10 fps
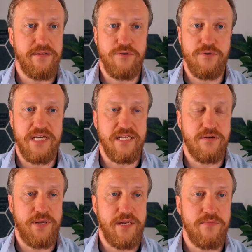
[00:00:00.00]
You can
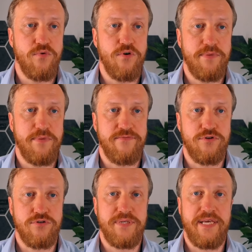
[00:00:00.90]
create more, but for
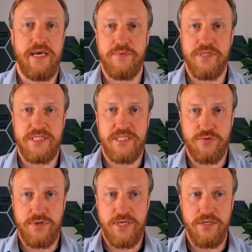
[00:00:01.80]
today I will stick to
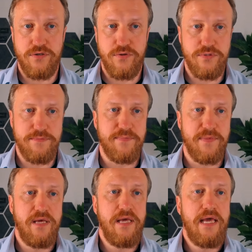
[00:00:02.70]
kilocode.
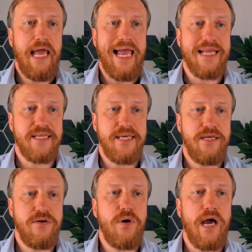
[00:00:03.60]
And
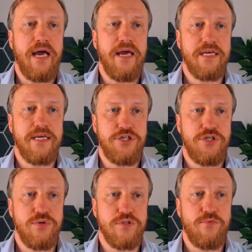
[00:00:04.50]
here I can
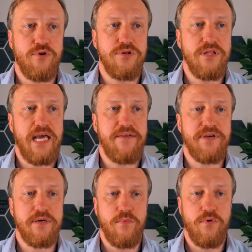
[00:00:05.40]
choose model
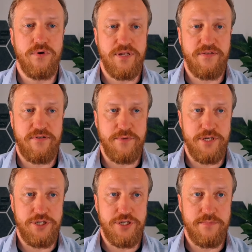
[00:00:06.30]
having more
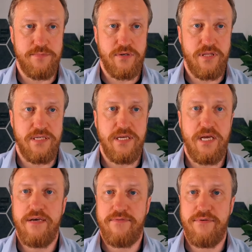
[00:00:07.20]
information about that.
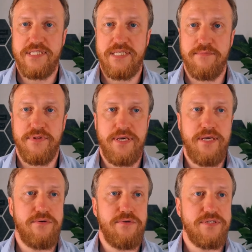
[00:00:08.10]
For example,
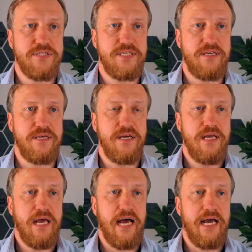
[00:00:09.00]
here you see
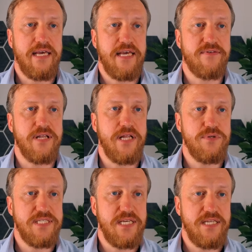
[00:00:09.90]
I have Cloud
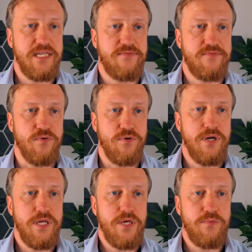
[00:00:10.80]
SNet 4,
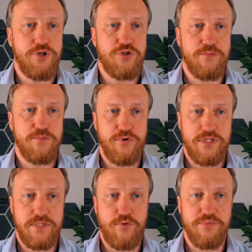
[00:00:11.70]
which supports
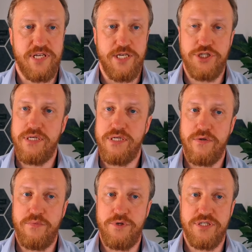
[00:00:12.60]
prompt caching,
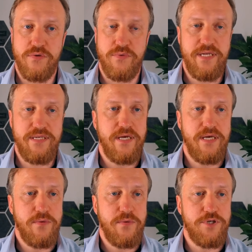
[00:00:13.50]
which is great,
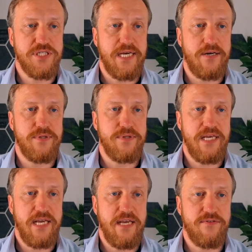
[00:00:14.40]
which is currently
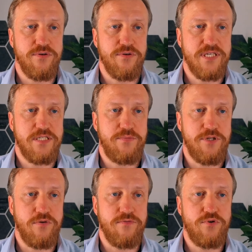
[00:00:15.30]
have context
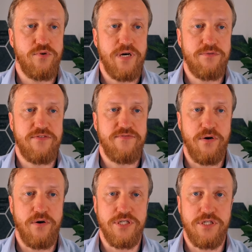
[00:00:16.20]
window of
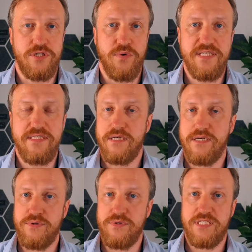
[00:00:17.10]
200,000 tokens,
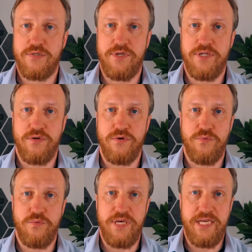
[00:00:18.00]
context window
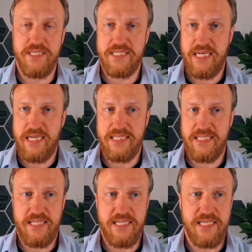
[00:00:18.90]
we discuss in
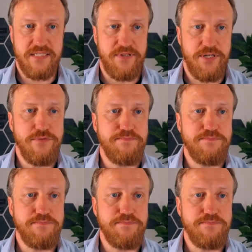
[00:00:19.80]
the next video.